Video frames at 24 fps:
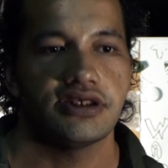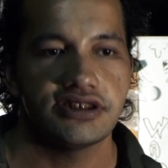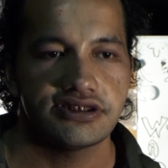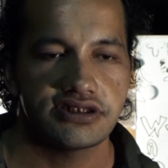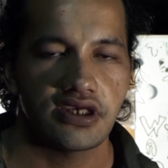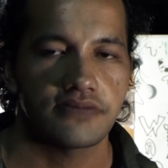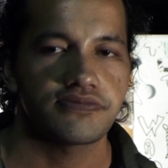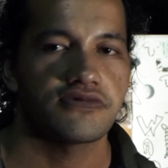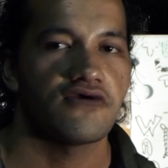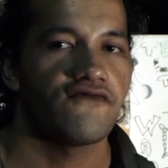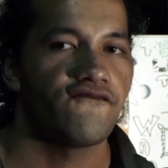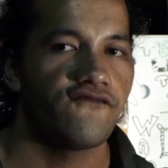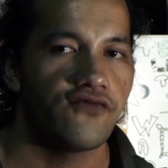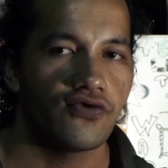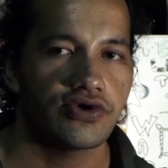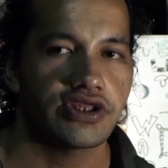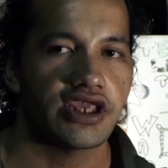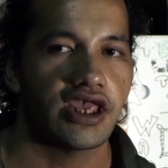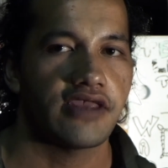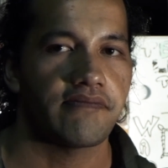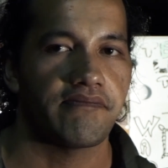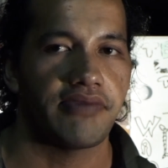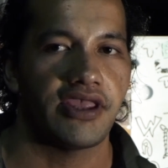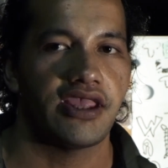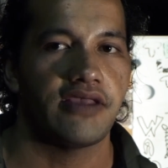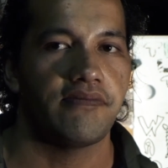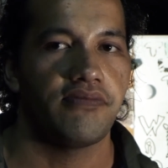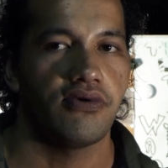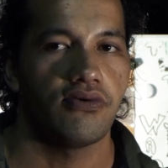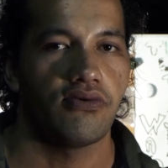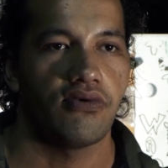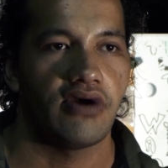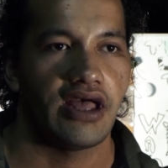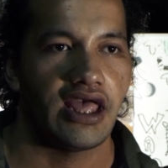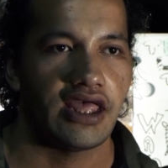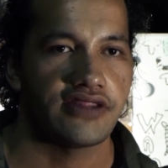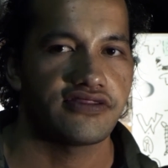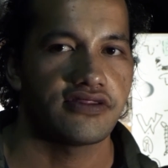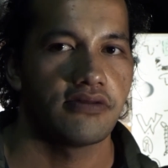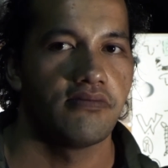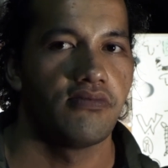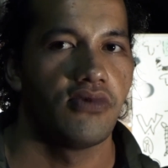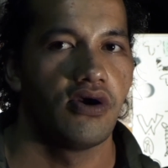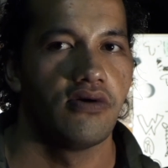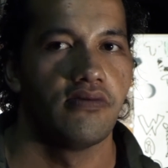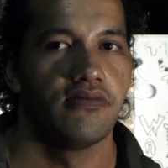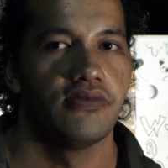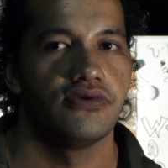is up to 48 people at the
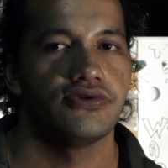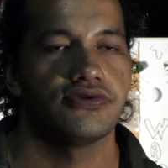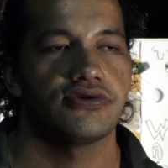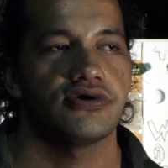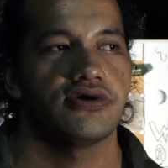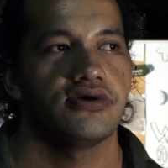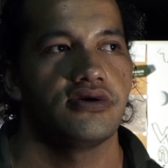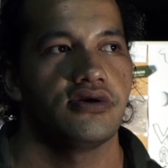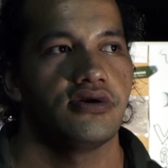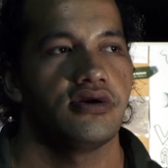moment.